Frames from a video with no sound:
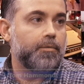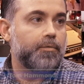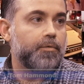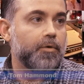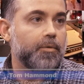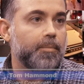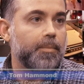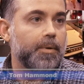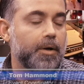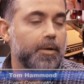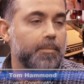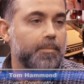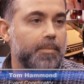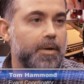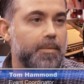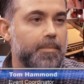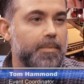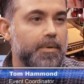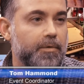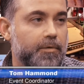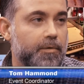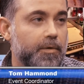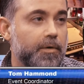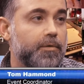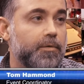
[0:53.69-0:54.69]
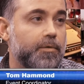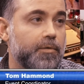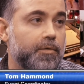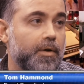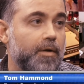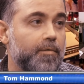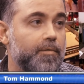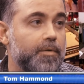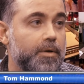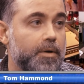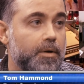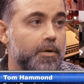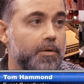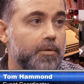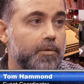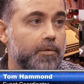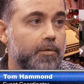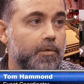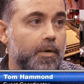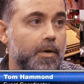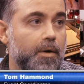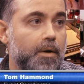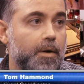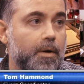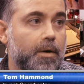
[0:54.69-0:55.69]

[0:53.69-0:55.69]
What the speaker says: for about maybe 6 or 7 years.